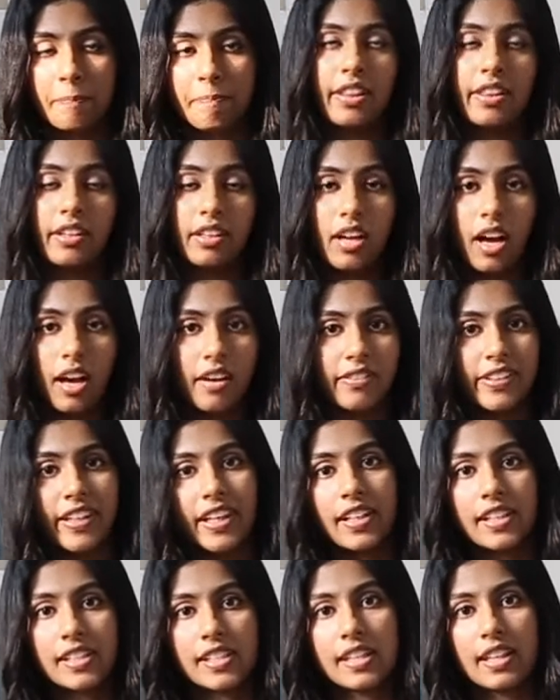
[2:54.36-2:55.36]
The
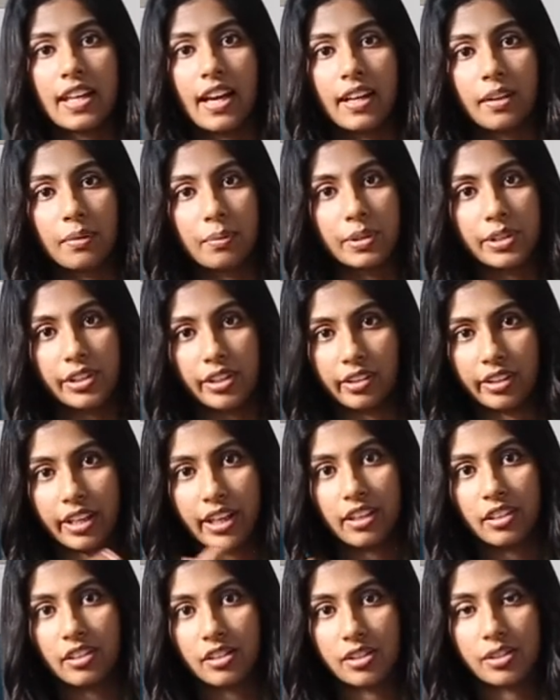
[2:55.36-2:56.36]
caveat to that, which I'll
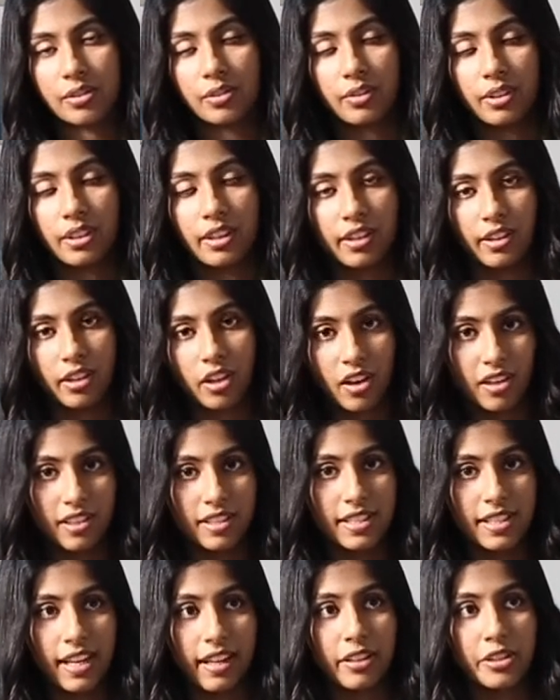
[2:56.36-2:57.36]
get into in the con
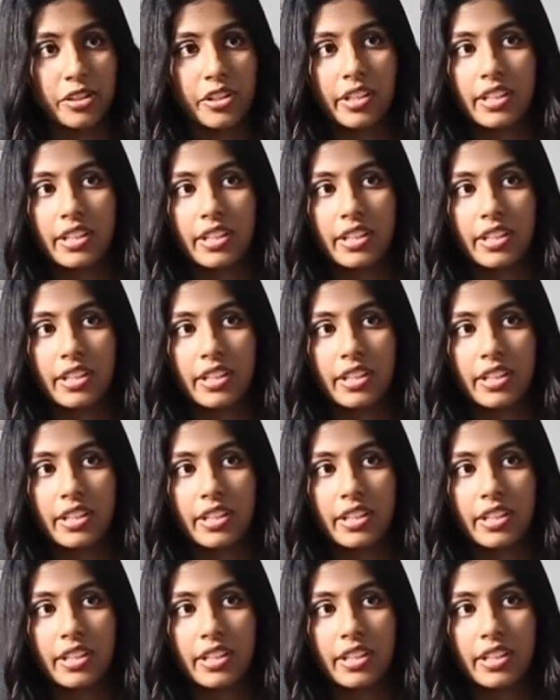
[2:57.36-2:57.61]
section,